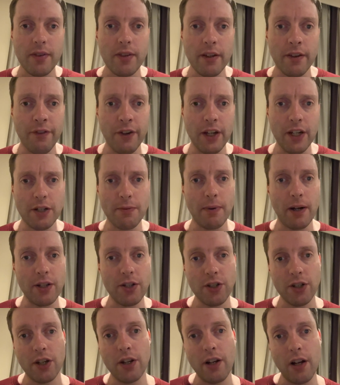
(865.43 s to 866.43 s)
finished my
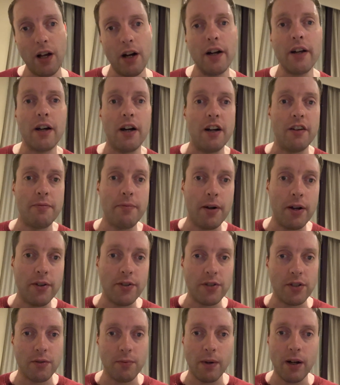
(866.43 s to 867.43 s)
journal archive
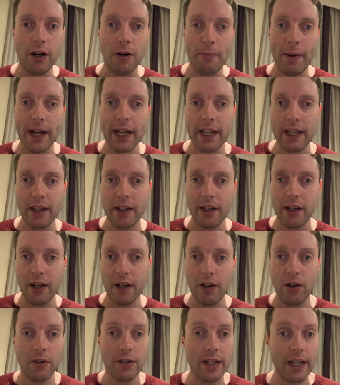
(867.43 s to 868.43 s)
post as well. Back in uh,
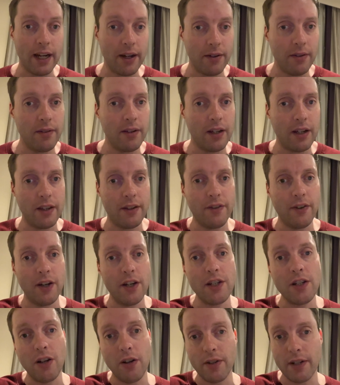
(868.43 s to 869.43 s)
lockdown, uh, the
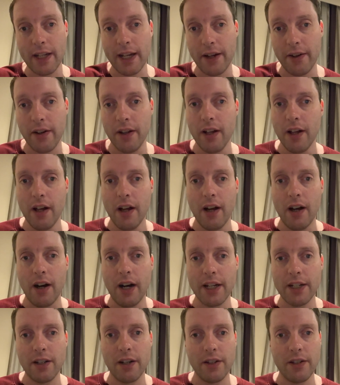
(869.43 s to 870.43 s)
first lockdown, I
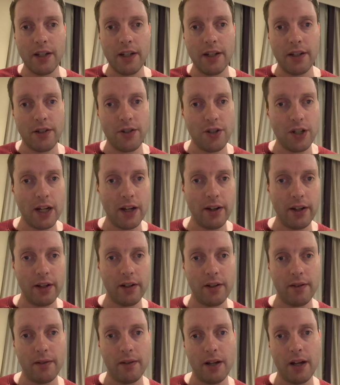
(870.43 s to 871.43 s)
started
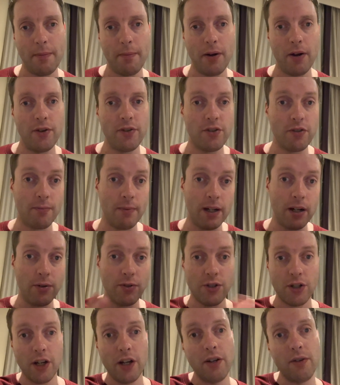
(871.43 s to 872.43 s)
sharing uh, posts from my old
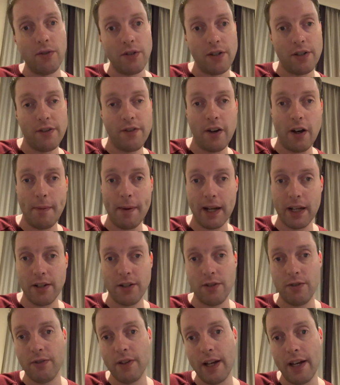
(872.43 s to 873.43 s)
journals as far back as
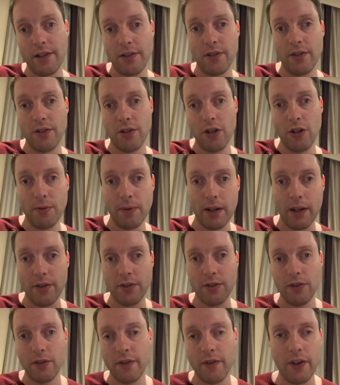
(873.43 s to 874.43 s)
2002 when I was
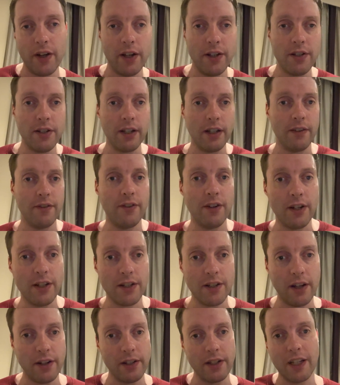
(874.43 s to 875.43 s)
at university and first
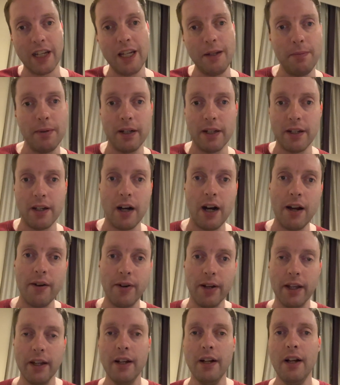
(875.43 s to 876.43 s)
started keeping a
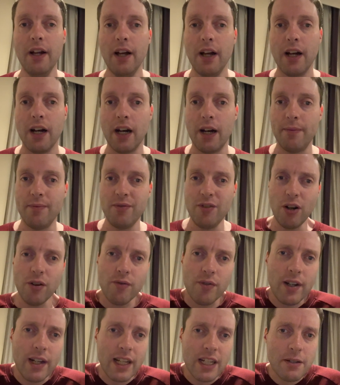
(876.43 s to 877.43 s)
diary. Um, not
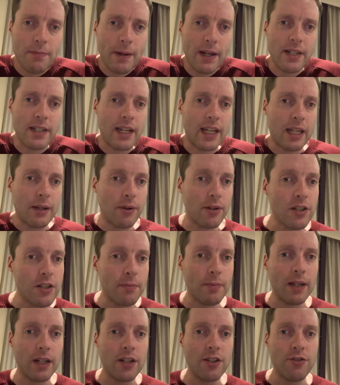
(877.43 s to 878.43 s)
really expecting anyone to
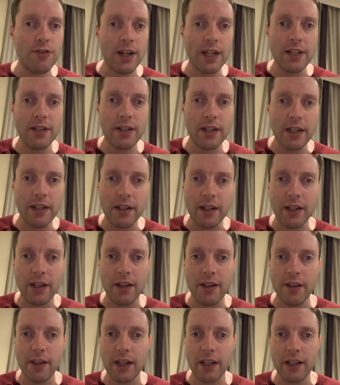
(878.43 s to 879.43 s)
be interested, and I
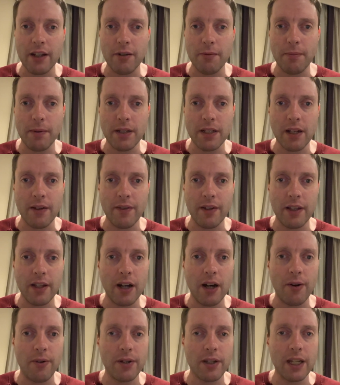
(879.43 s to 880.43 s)
didn't think it would be something that
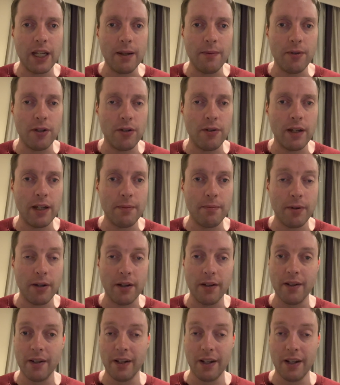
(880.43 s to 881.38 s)
I would keep doing, but